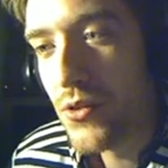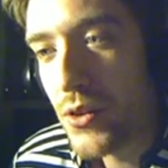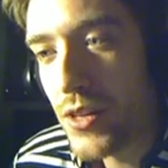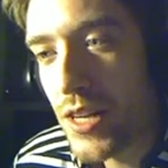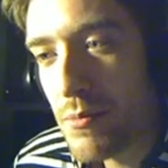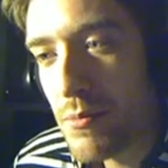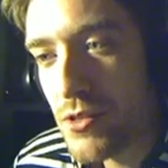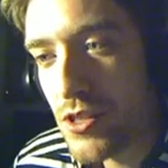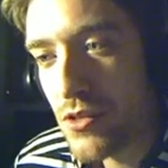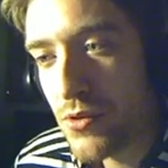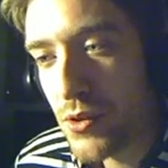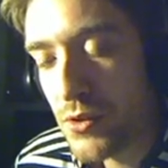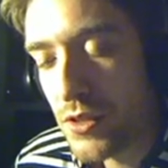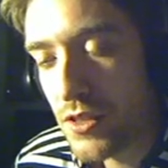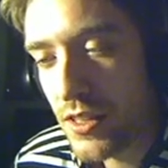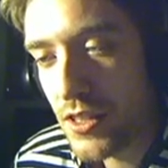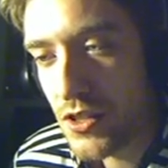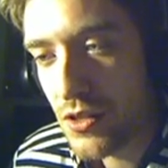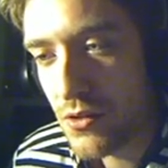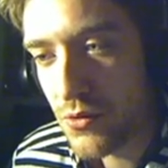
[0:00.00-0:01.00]
damage and four
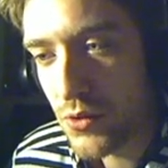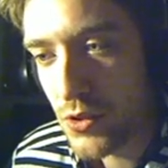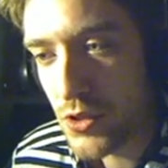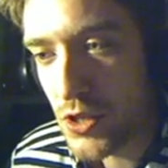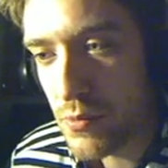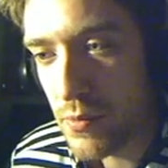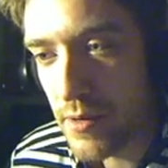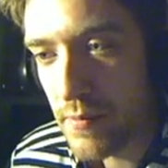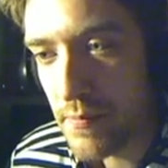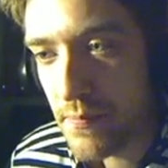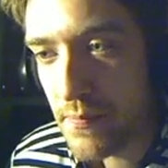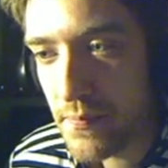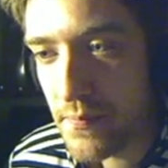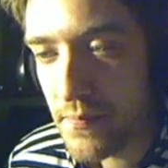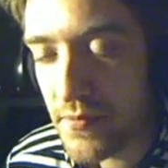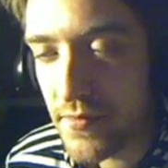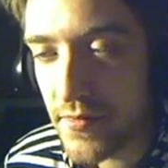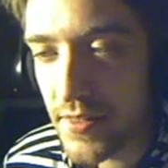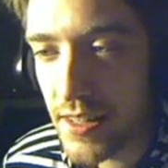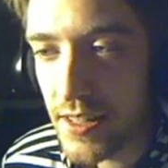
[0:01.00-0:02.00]
retaliation, four H P.
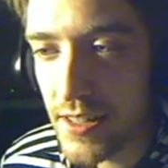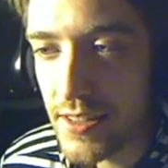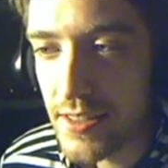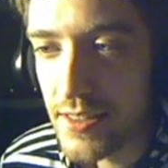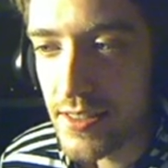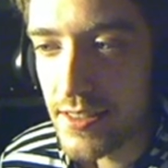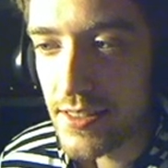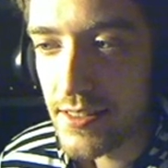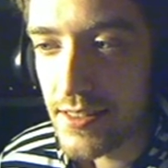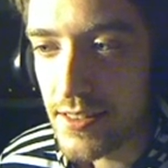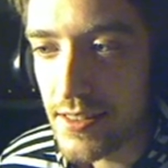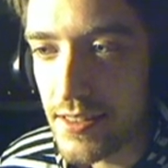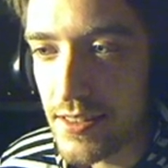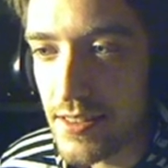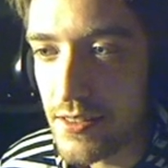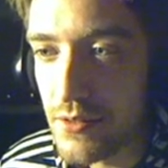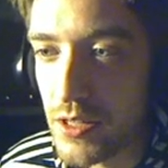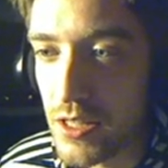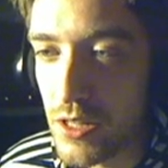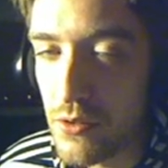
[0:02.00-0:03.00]
Uh,
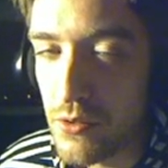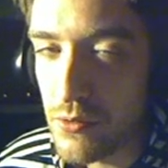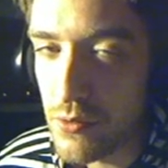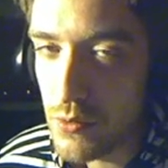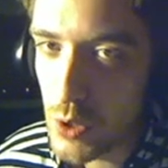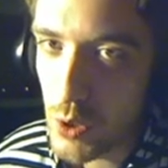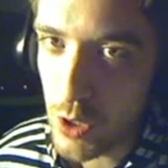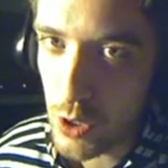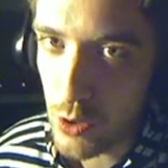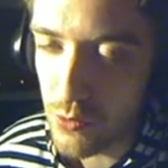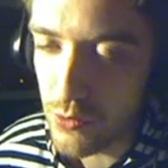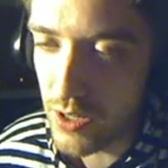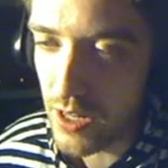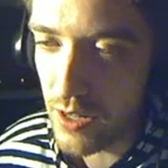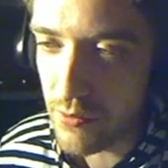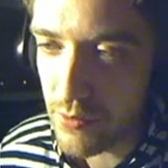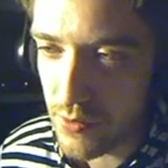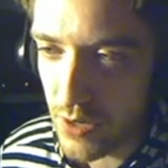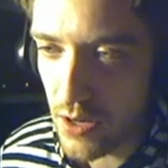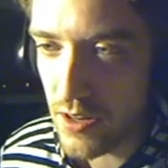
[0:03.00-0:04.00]
really, you want to go for that
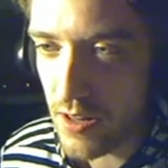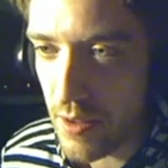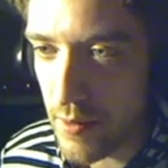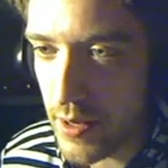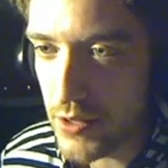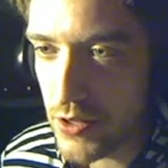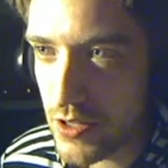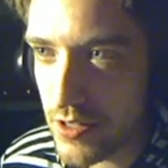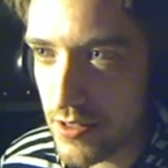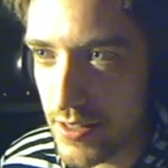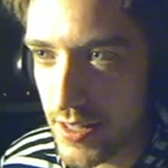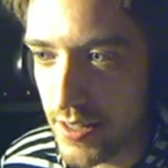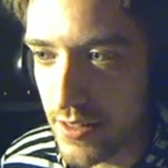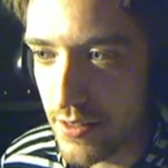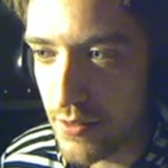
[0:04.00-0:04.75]
for the damage and